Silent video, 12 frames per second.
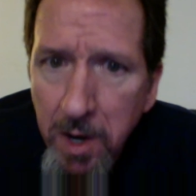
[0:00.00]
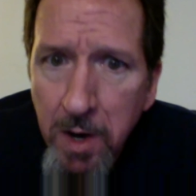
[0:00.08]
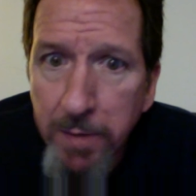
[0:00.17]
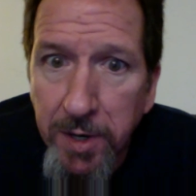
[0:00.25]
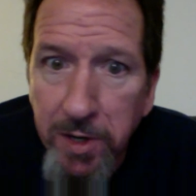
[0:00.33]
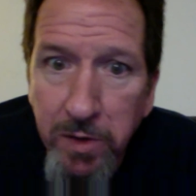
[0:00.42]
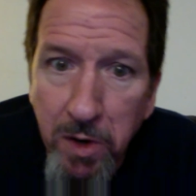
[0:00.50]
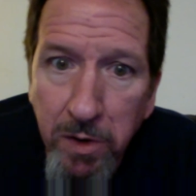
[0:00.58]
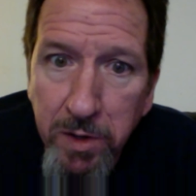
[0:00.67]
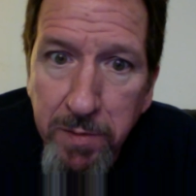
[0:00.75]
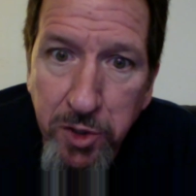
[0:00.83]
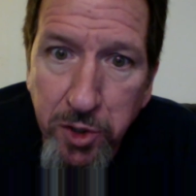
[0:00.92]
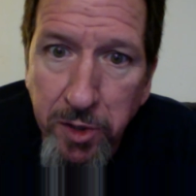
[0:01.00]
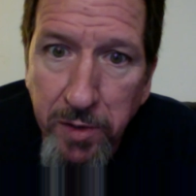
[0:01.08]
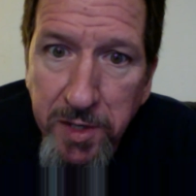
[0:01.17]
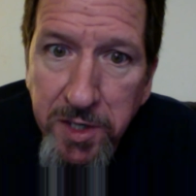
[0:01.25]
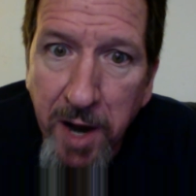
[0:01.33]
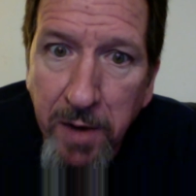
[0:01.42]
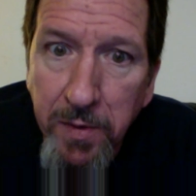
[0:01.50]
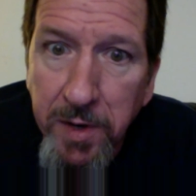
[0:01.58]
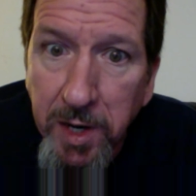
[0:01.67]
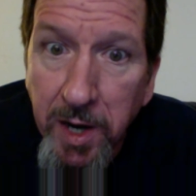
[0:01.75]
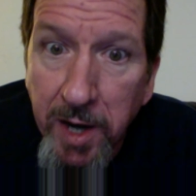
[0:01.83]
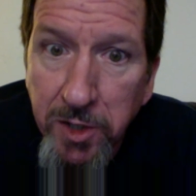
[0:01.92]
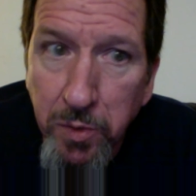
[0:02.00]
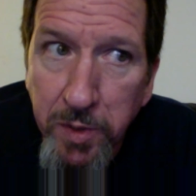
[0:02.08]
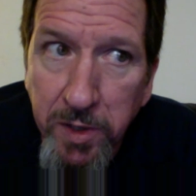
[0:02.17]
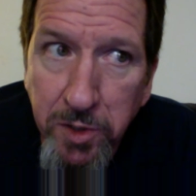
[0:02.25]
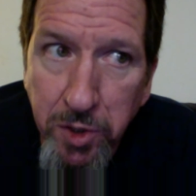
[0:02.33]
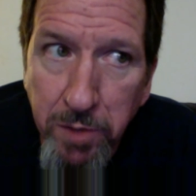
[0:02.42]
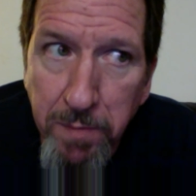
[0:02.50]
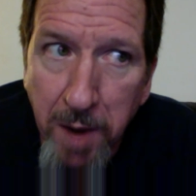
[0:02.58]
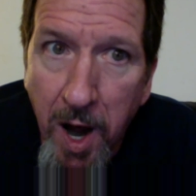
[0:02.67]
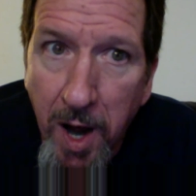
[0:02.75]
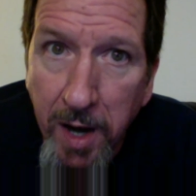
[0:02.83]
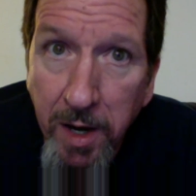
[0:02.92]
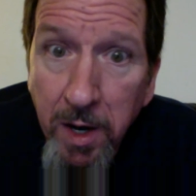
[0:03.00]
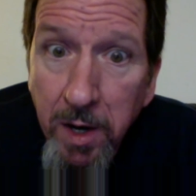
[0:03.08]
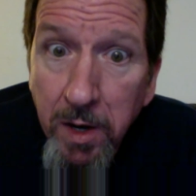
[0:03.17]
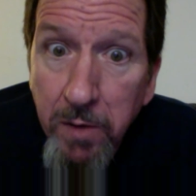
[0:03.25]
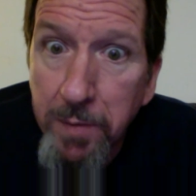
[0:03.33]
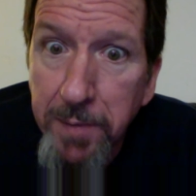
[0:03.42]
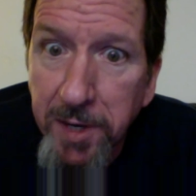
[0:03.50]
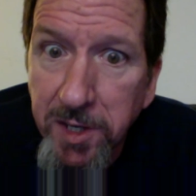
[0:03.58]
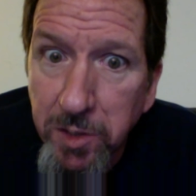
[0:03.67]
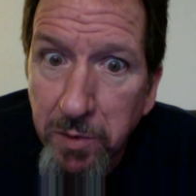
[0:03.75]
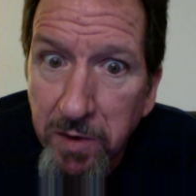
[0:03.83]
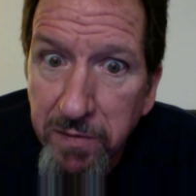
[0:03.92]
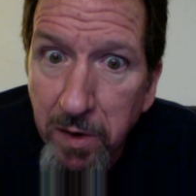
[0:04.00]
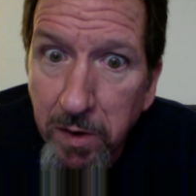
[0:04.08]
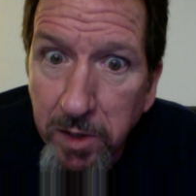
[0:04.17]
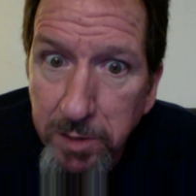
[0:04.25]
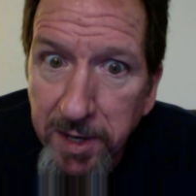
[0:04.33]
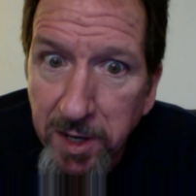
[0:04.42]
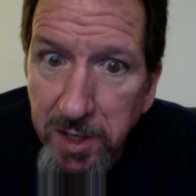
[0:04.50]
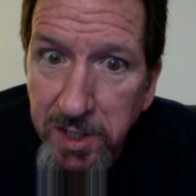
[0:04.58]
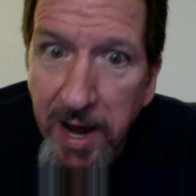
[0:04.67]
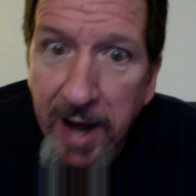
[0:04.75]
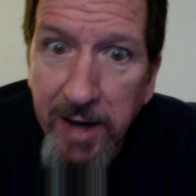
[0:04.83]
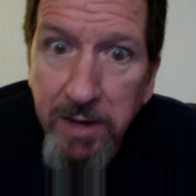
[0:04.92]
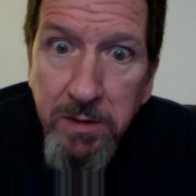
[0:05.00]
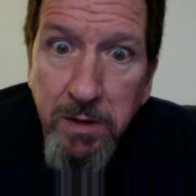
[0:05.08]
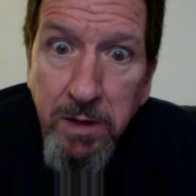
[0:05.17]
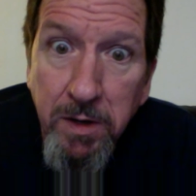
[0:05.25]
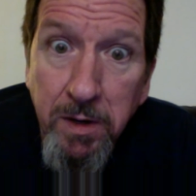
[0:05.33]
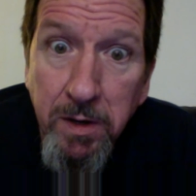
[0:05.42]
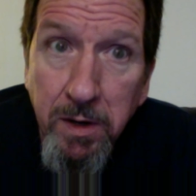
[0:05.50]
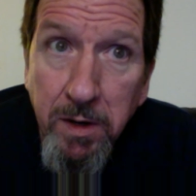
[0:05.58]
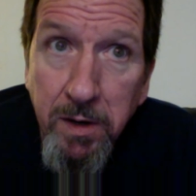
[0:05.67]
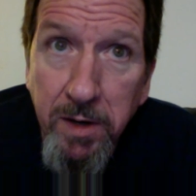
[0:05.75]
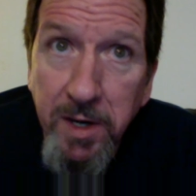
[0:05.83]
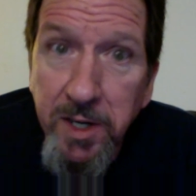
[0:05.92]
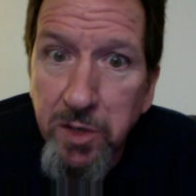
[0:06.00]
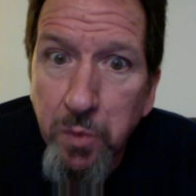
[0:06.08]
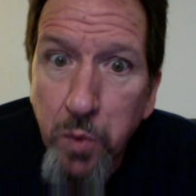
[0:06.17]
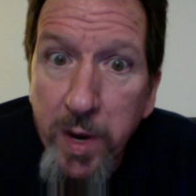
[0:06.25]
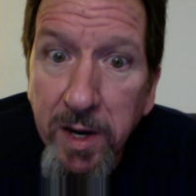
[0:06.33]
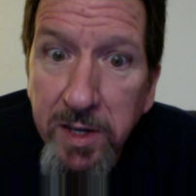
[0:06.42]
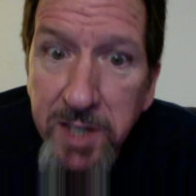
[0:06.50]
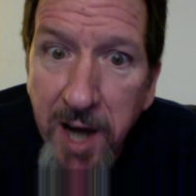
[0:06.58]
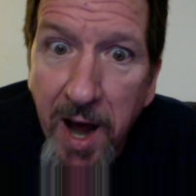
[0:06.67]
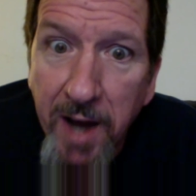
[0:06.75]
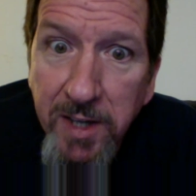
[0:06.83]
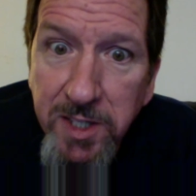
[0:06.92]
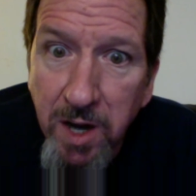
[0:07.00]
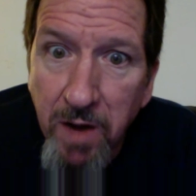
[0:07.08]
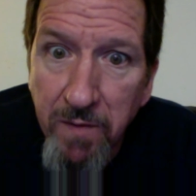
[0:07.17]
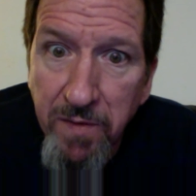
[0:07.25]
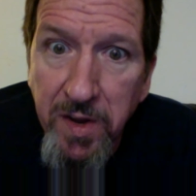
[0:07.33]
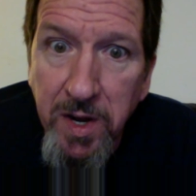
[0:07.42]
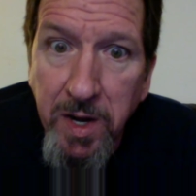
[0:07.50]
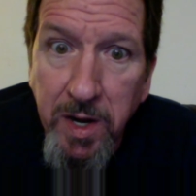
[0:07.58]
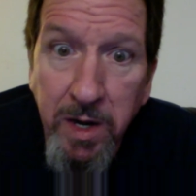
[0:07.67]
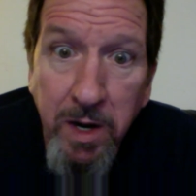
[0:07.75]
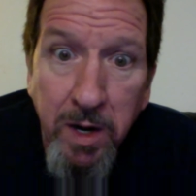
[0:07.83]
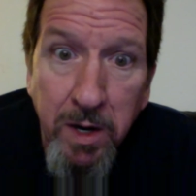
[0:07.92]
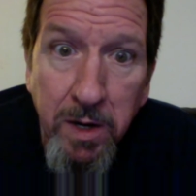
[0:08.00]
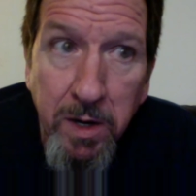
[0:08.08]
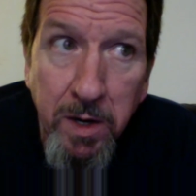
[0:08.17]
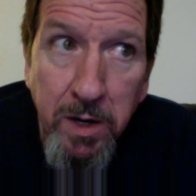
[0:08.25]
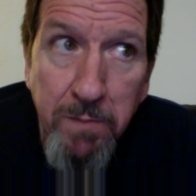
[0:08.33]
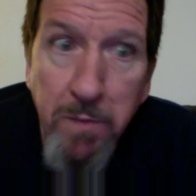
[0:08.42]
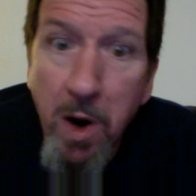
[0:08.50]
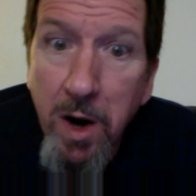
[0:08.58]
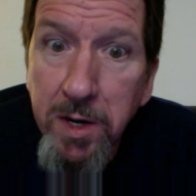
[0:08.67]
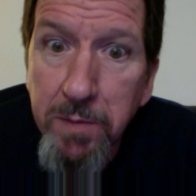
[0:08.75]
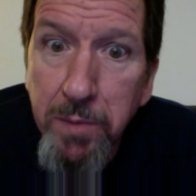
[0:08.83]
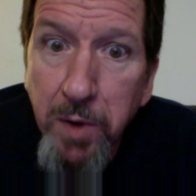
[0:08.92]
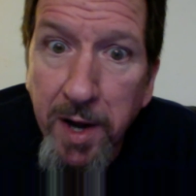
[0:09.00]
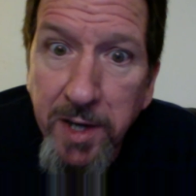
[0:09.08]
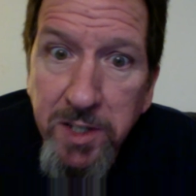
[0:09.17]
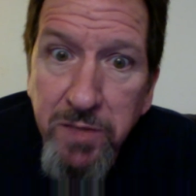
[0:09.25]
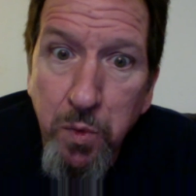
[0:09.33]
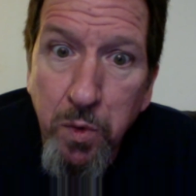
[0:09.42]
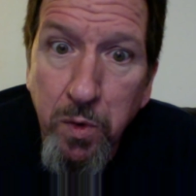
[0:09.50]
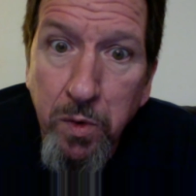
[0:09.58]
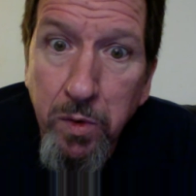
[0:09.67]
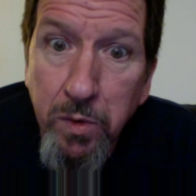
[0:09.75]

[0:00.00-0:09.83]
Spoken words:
but you can only measure your integrity as a realtor by repeats and referrals, because that is the real test of the marketplace for